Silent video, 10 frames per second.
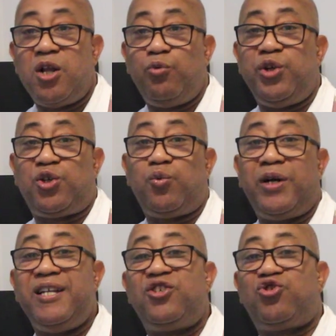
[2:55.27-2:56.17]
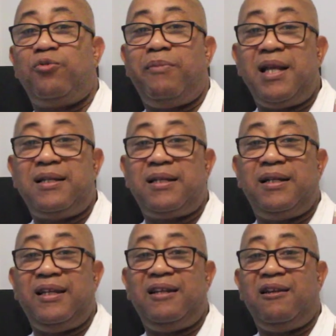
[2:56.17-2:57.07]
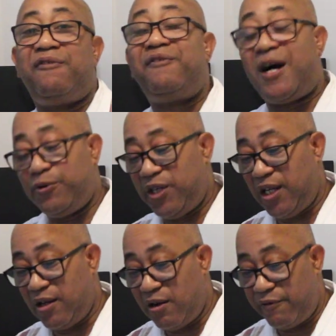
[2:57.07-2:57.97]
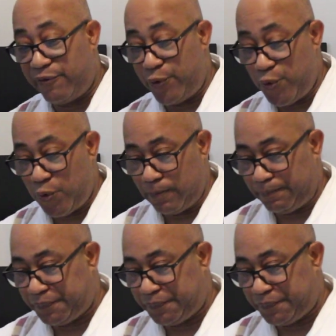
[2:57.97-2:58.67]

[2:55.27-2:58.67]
which were instrumental in the founding of Rome.